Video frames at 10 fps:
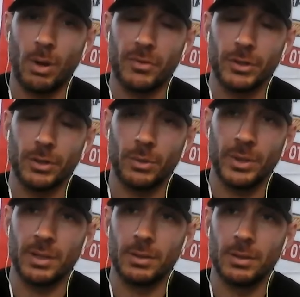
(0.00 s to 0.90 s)
wherever you're
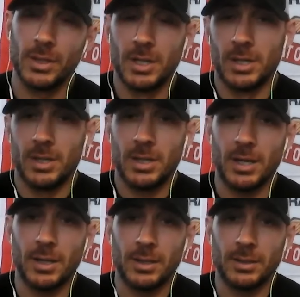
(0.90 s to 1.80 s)
going,
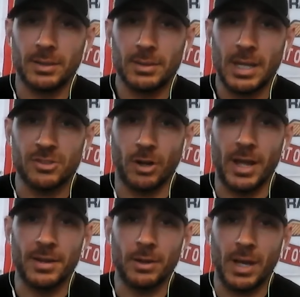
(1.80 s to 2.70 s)
and start
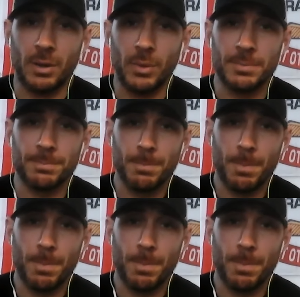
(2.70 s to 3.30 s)
heading out that way.